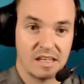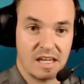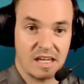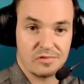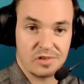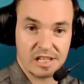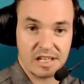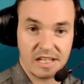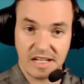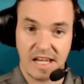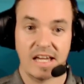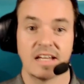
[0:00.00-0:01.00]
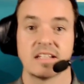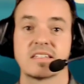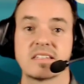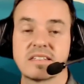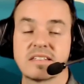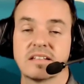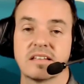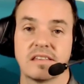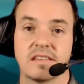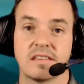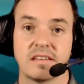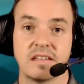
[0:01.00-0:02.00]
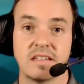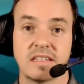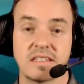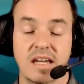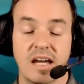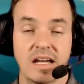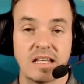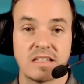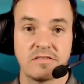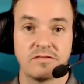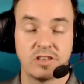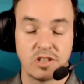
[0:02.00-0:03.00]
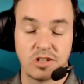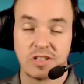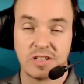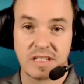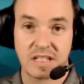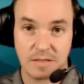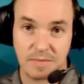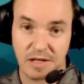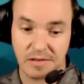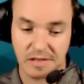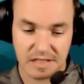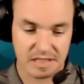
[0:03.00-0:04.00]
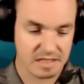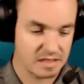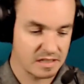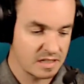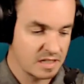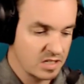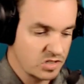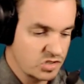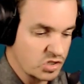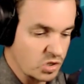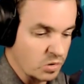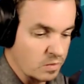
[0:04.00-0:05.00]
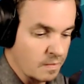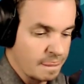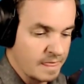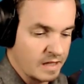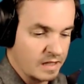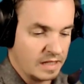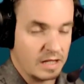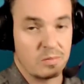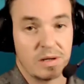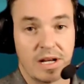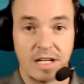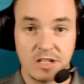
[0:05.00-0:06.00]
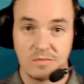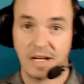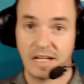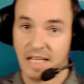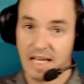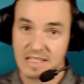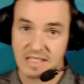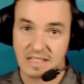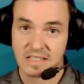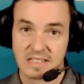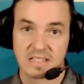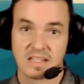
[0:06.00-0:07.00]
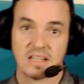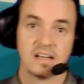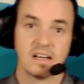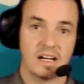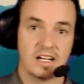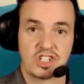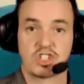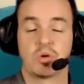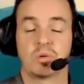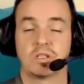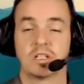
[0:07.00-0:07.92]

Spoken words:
can really enhance these kinds of learners' experience. So like when I do my lessons, I show a